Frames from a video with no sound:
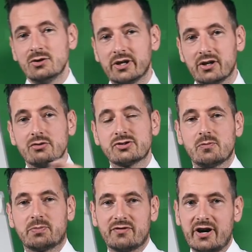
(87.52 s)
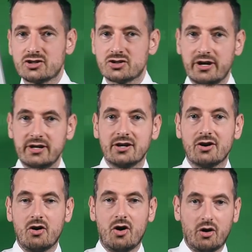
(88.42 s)
We can also provide training
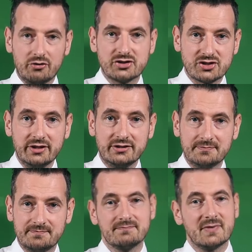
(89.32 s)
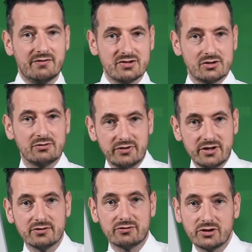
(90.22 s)
on site if it's
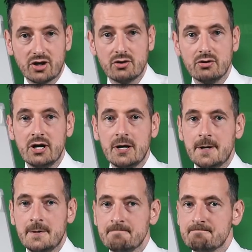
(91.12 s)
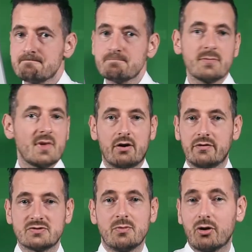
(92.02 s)
convenient for you, or
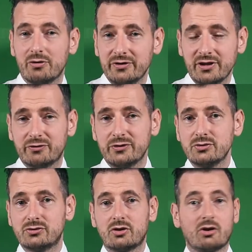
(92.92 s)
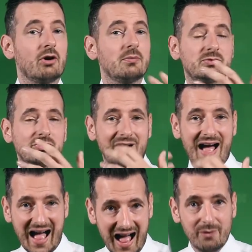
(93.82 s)
if it's more convenient for you to come to
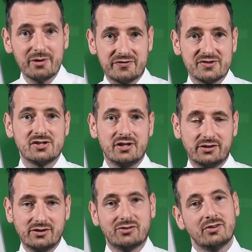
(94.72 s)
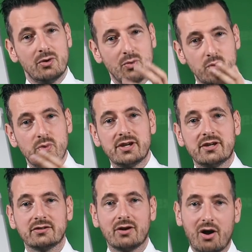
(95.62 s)
our facilities, we
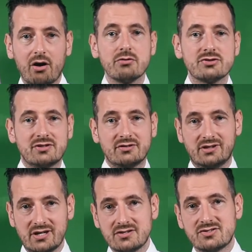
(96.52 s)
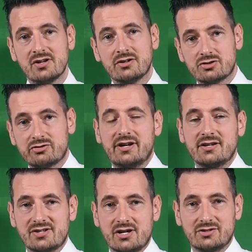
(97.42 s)
can host these
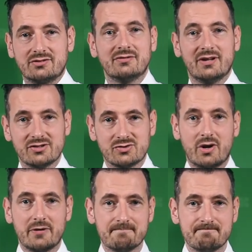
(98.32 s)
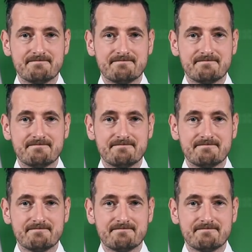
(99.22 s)
training sessions as well.